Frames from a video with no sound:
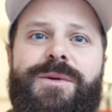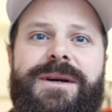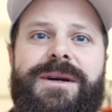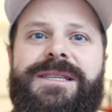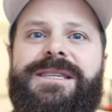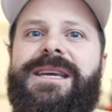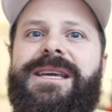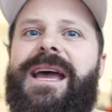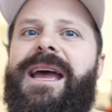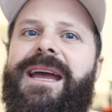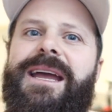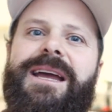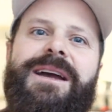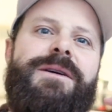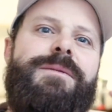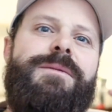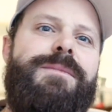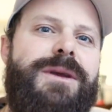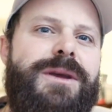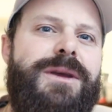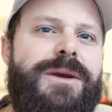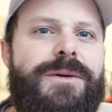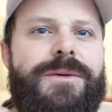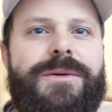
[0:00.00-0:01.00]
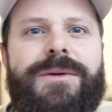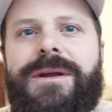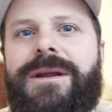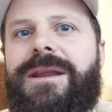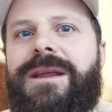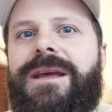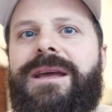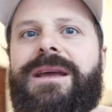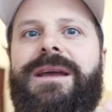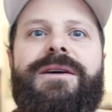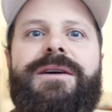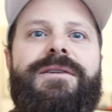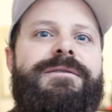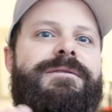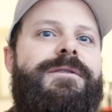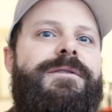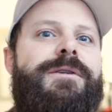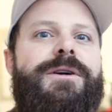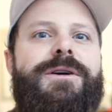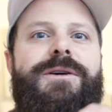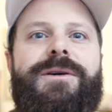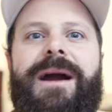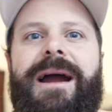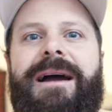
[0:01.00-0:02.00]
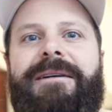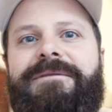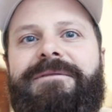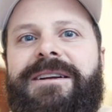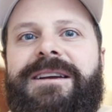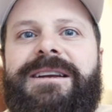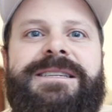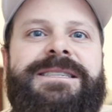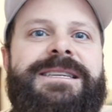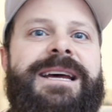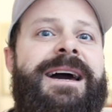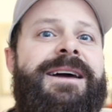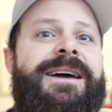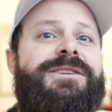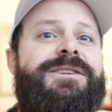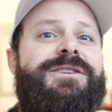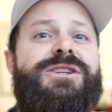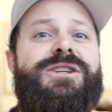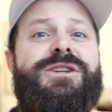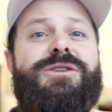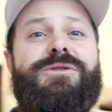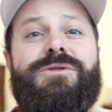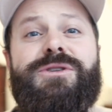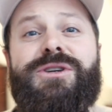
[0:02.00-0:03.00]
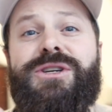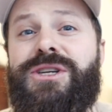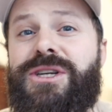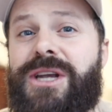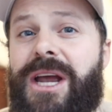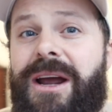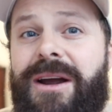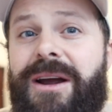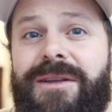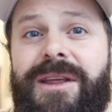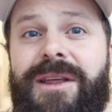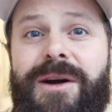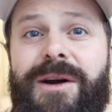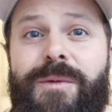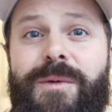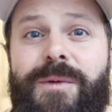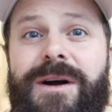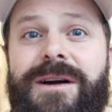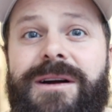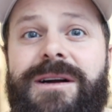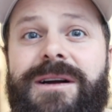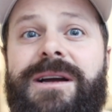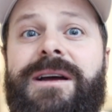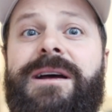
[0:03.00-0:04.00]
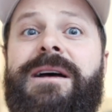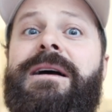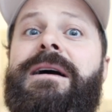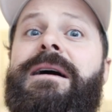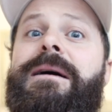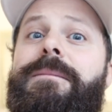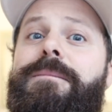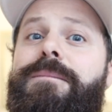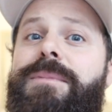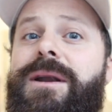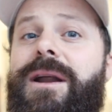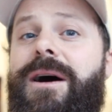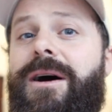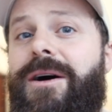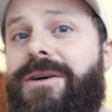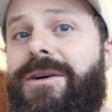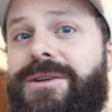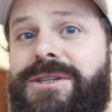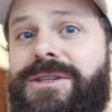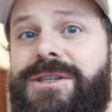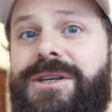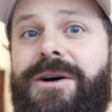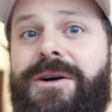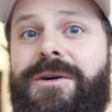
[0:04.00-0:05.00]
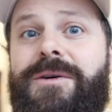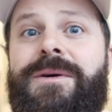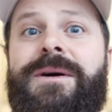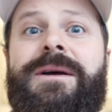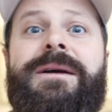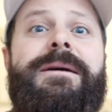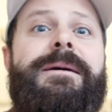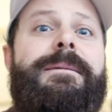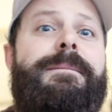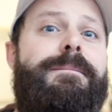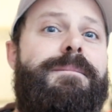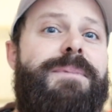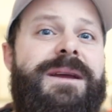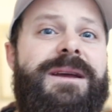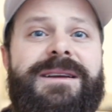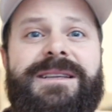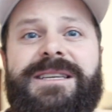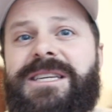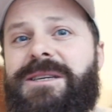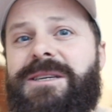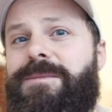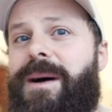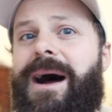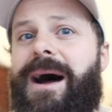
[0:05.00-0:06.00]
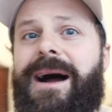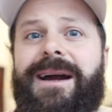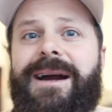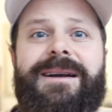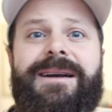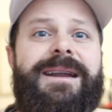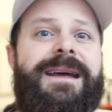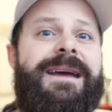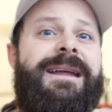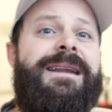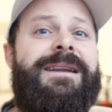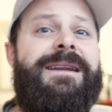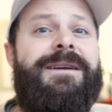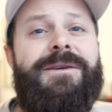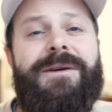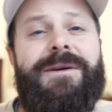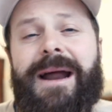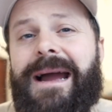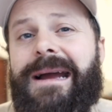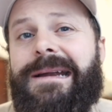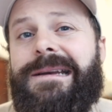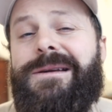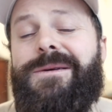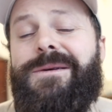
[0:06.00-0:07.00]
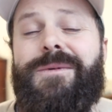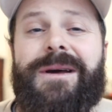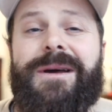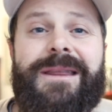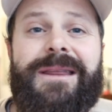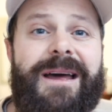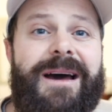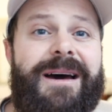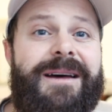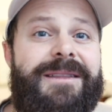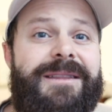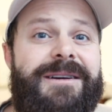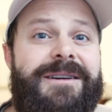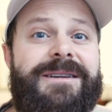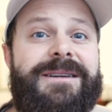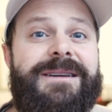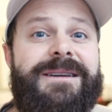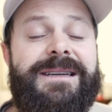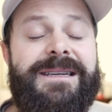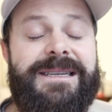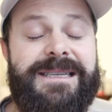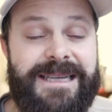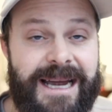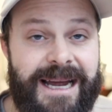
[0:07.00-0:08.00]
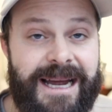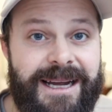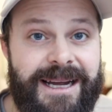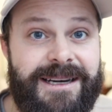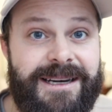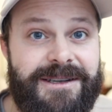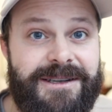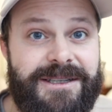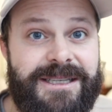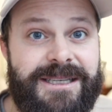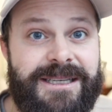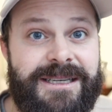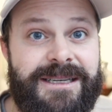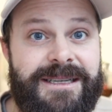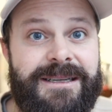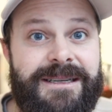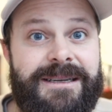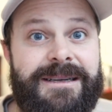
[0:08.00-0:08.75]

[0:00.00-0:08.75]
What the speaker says: it's a community for graphic designers to share their work, but also be inspired and interact with other designers.